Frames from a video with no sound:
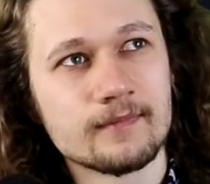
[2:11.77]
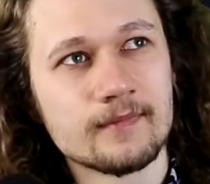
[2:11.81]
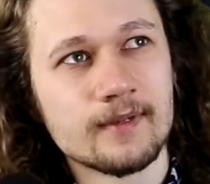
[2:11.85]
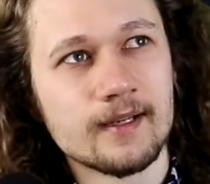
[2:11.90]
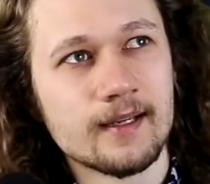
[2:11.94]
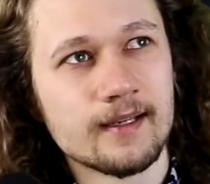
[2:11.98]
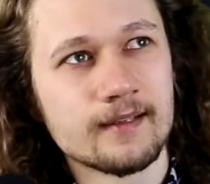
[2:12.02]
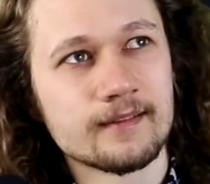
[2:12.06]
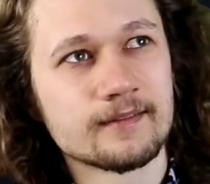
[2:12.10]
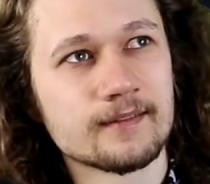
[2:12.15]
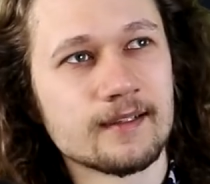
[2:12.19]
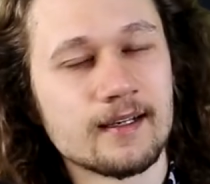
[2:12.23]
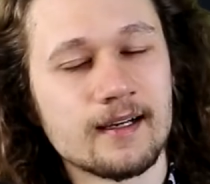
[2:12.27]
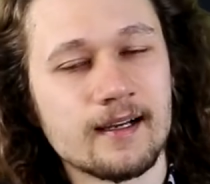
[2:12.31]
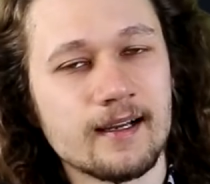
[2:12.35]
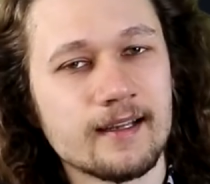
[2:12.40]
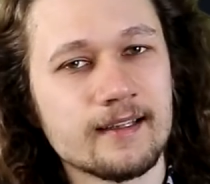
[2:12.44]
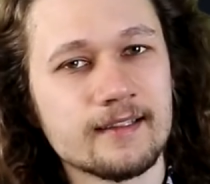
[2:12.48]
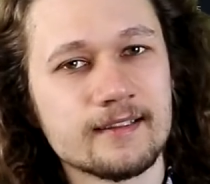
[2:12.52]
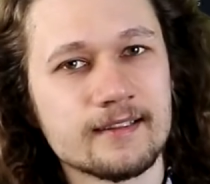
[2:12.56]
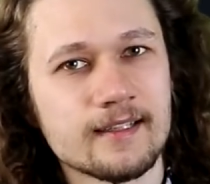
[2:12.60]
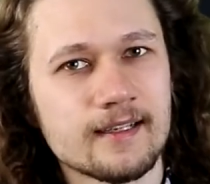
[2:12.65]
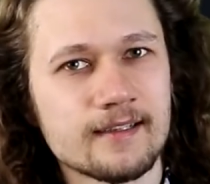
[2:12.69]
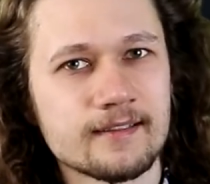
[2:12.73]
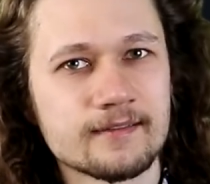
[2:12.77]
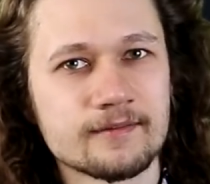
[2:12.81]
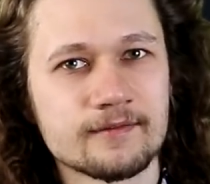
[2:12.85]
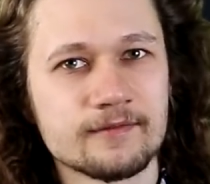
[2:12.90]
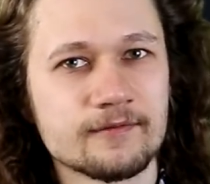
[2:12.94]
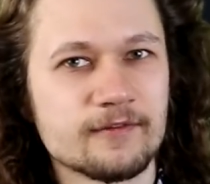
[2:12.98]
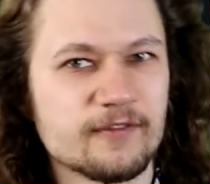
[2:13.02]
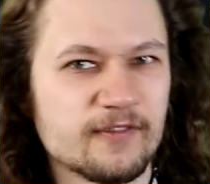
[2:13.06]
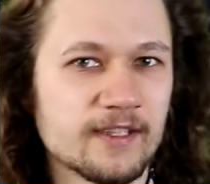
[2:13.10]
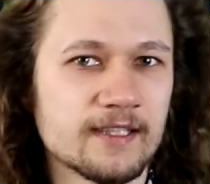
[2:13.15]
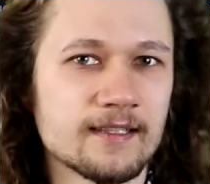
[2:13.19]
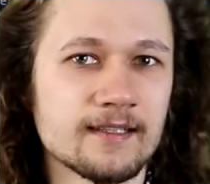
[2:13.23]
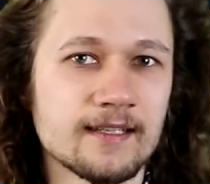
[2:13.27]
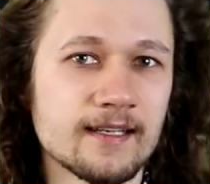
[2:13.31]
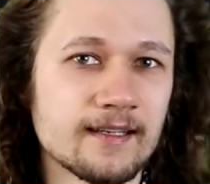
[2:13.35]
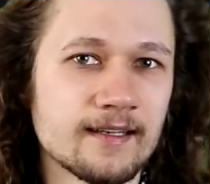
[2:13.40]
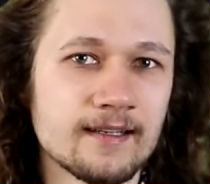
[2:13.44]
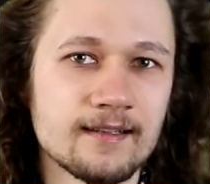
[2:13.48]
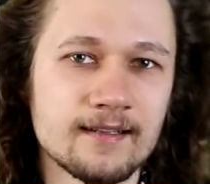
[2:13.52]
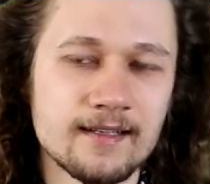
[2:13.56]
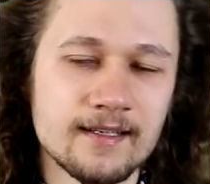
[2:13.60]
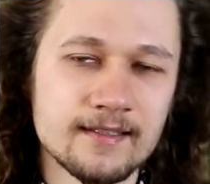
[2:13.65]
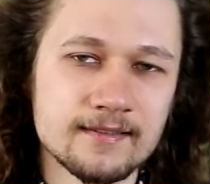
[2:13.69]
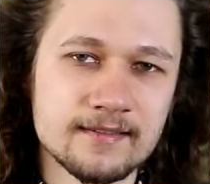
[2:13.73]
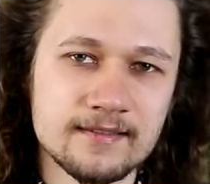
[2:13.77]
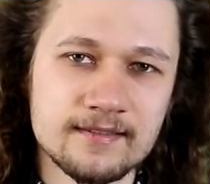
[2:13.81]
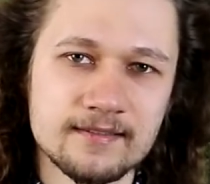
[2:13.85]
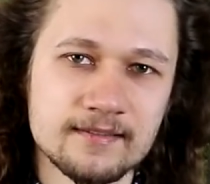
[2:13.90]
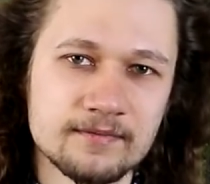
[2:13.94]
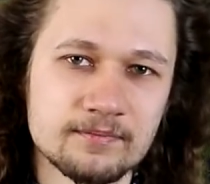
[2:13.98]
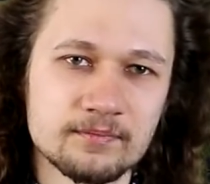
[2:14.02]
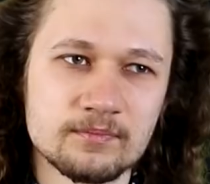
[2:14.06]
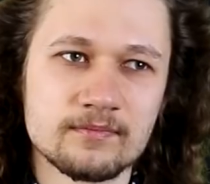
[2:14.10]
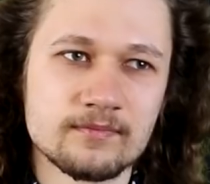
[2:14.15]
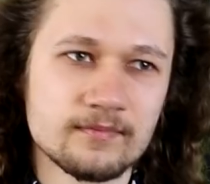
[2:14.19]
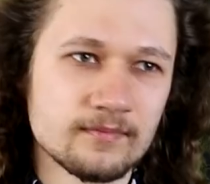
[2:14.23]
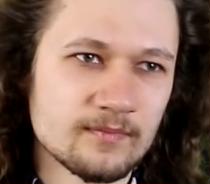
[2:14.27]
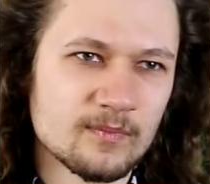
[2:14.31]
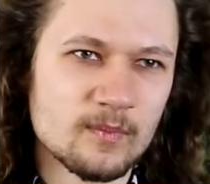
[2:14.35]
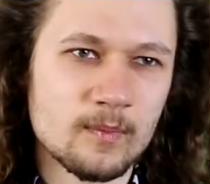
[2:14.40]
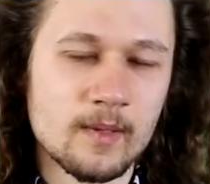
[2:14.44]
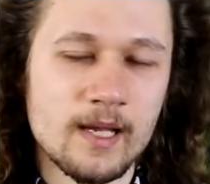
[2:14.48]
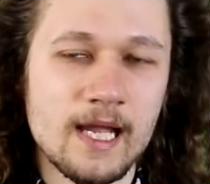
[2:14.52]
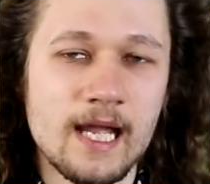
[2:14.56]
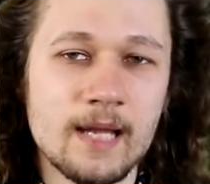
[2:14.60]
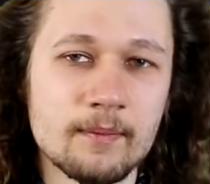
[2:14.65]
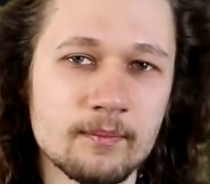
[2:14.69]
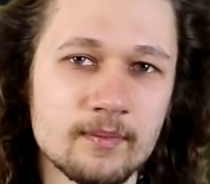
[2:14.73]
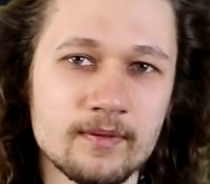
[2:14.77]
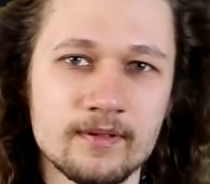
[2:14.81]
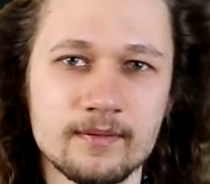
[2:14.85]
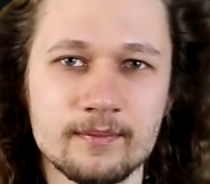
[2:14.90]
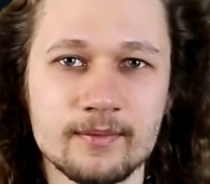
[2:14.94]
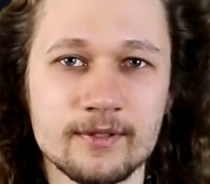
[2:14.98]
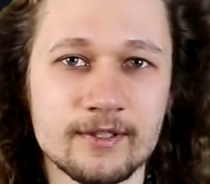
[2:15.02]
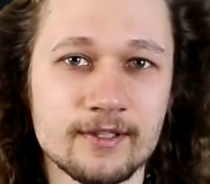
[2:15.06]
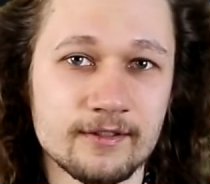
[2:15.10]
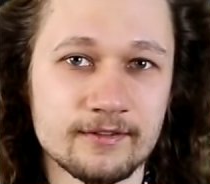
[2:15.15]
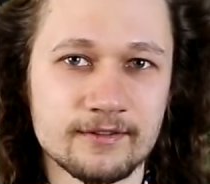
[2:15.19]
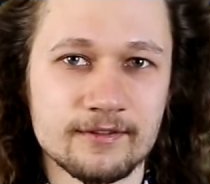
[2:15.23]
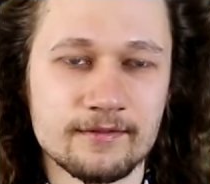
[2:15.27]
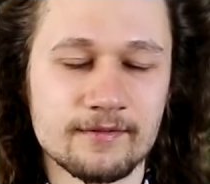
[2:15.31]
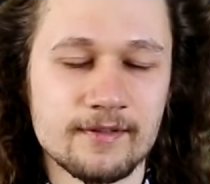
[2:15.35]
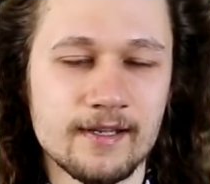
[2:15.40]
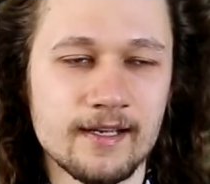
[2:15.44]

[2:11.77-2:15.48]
And I didn't feel any less happy because of